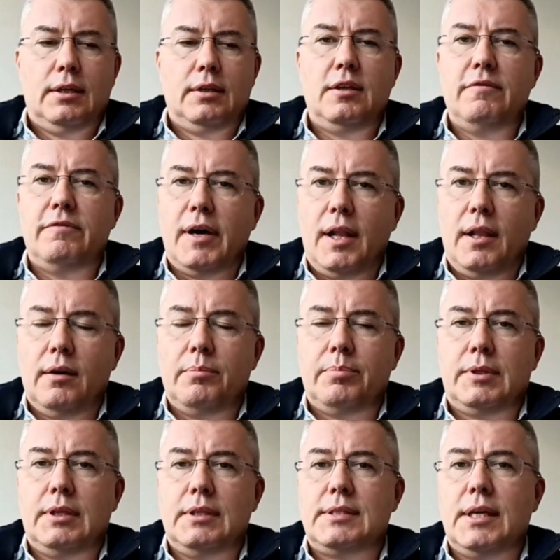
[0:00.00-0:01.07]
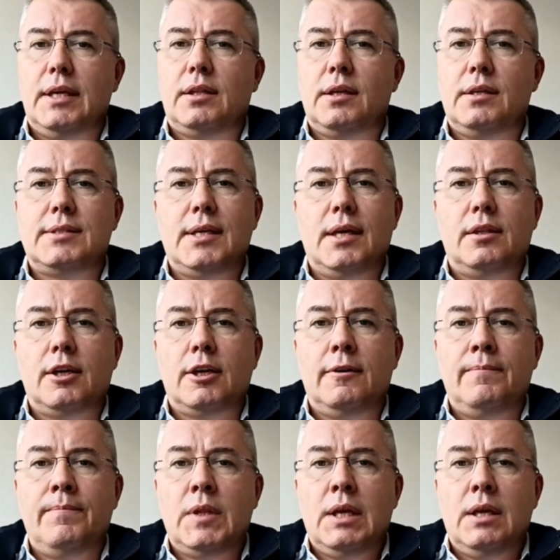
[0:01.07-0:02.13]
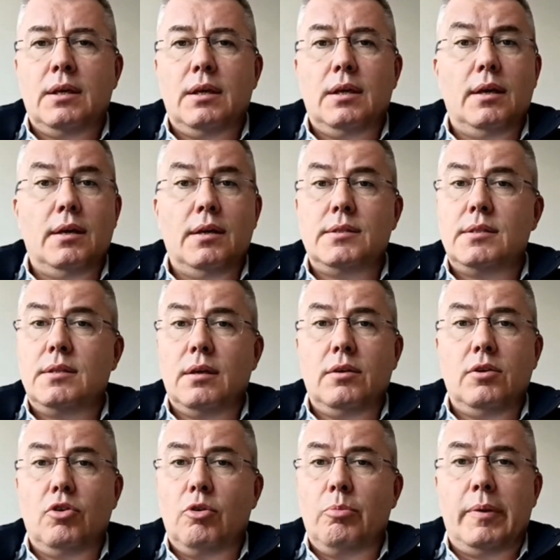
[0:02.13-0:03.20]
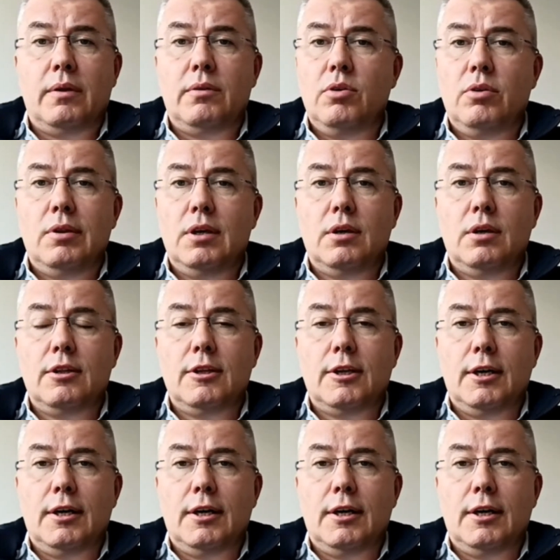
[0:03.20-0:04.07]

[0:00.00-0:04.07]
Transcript: developed, etc., is the European Union.